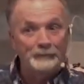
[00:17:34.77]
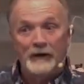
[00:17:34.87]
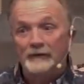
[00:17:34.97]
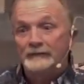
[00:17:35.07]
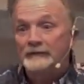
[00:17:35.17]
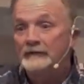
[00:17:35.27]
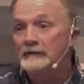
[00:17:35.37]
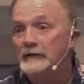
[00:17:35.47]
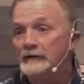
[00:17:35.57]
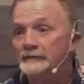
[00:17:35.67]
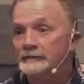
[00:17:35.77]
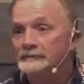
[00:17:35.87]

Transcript: abounding in love,